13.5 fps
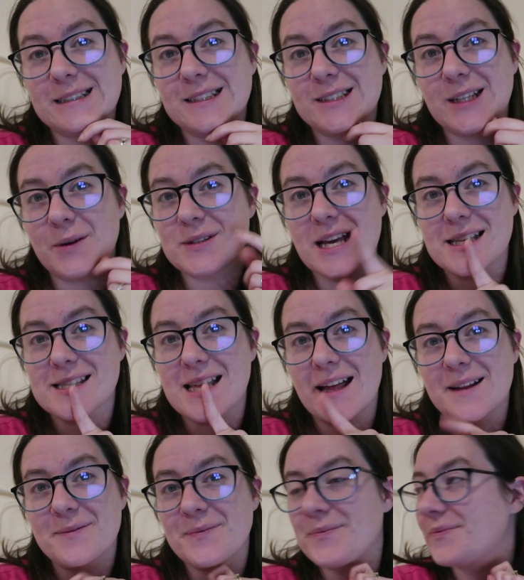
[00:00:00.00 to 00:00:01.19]
Don't test that.
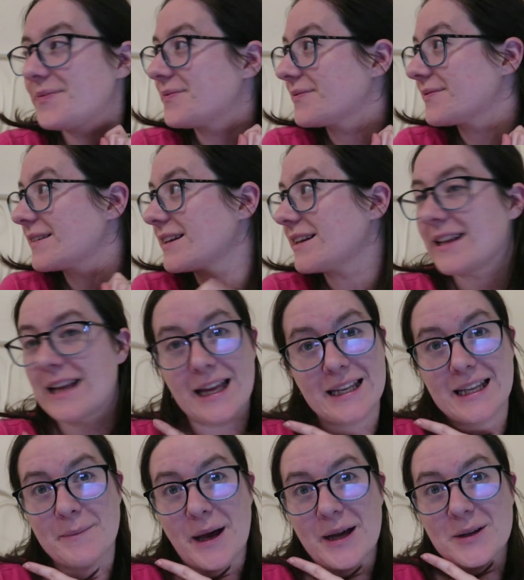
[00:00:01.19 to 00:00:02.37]
And
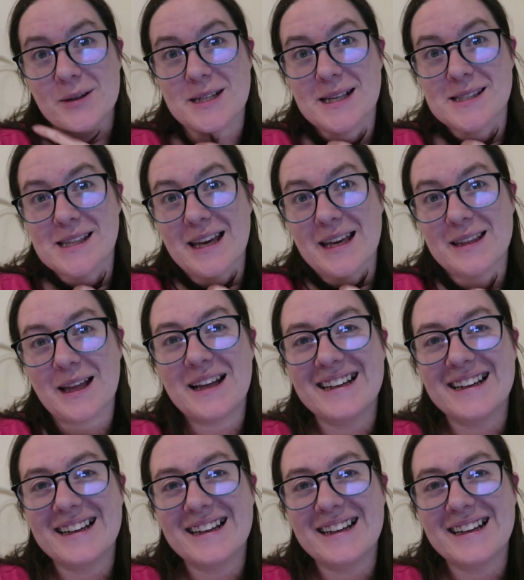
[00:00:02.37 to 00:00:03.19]
he better not test that either.